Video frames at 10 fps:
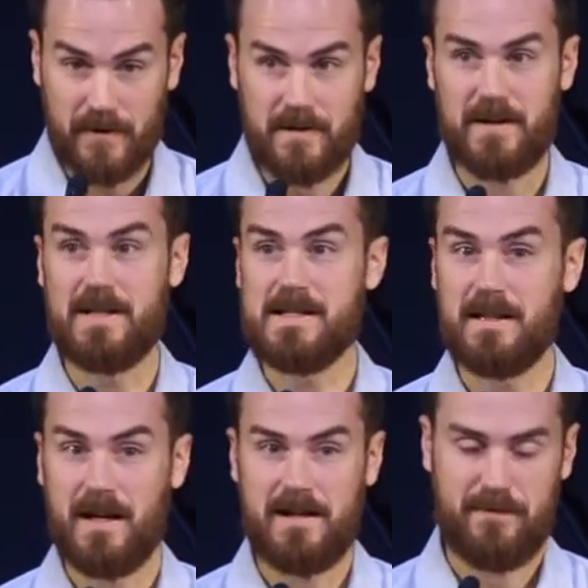an easy
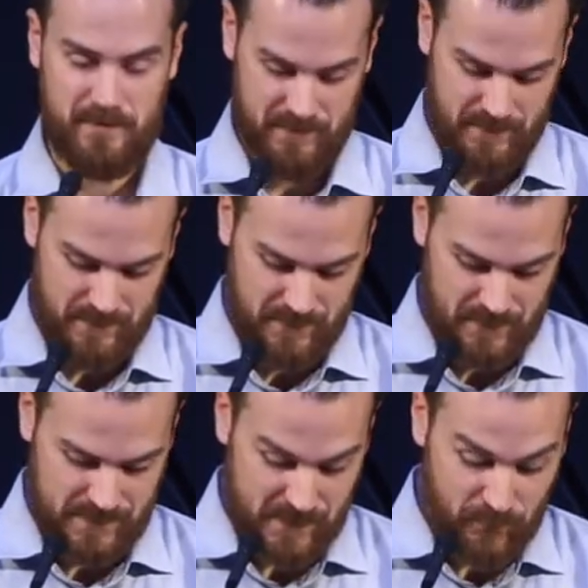life,
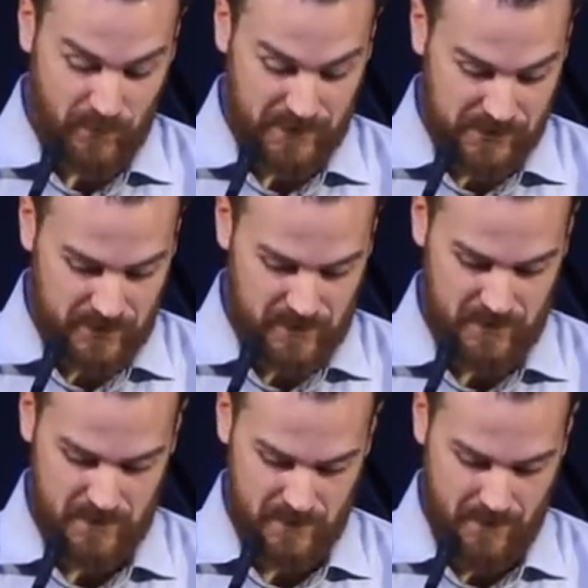self pleasure,
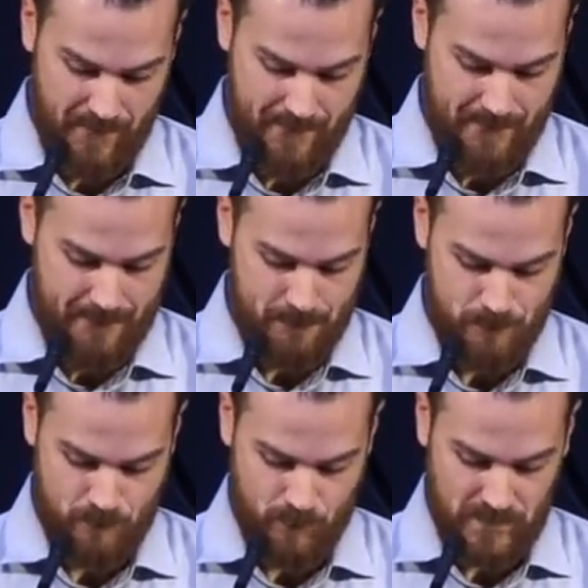
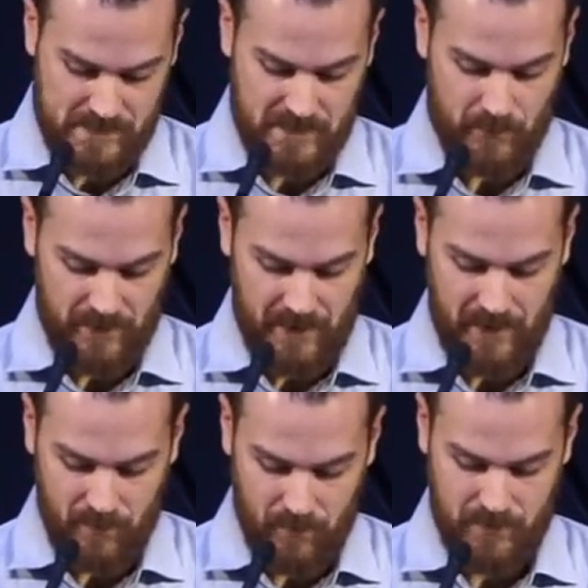and just think about
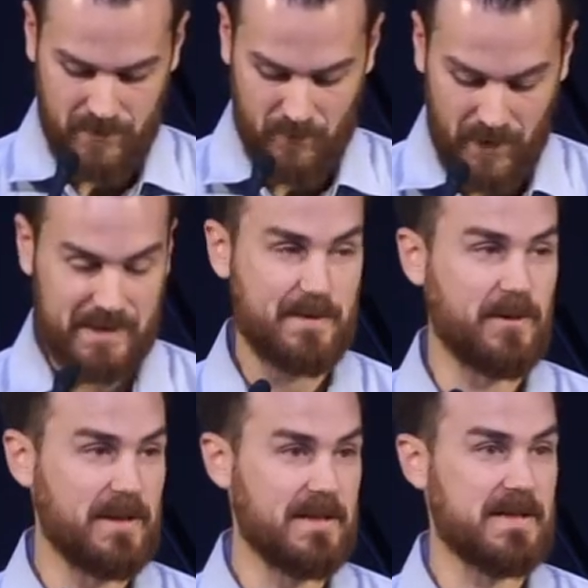how impossible
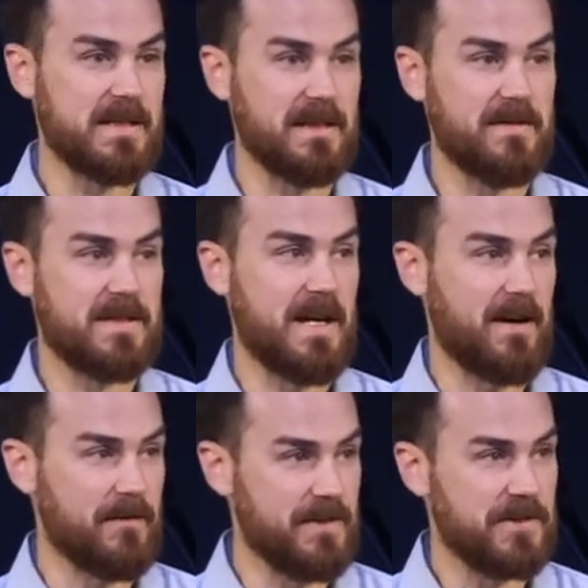it is to live
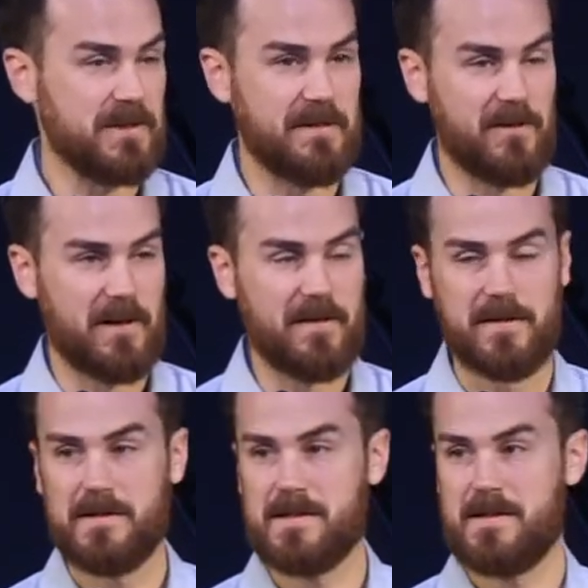sacrificially for
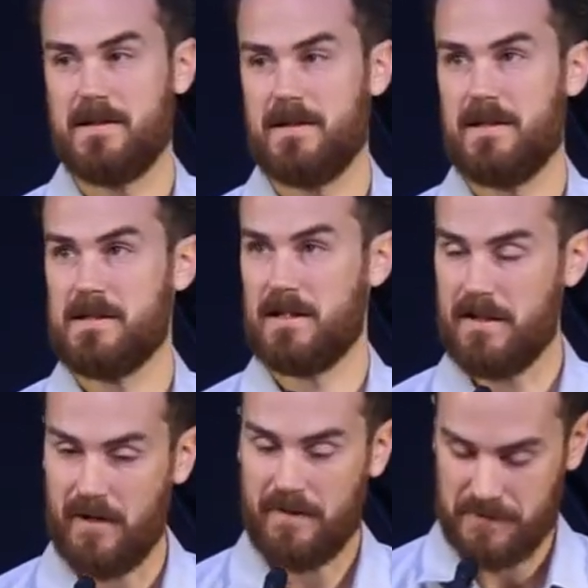others, to
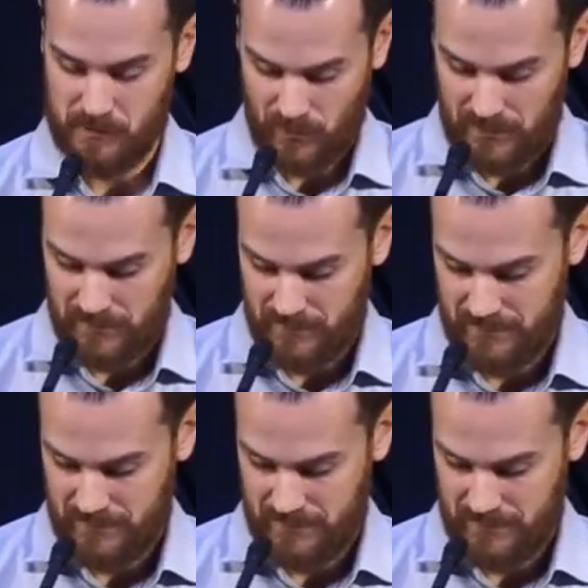love others well,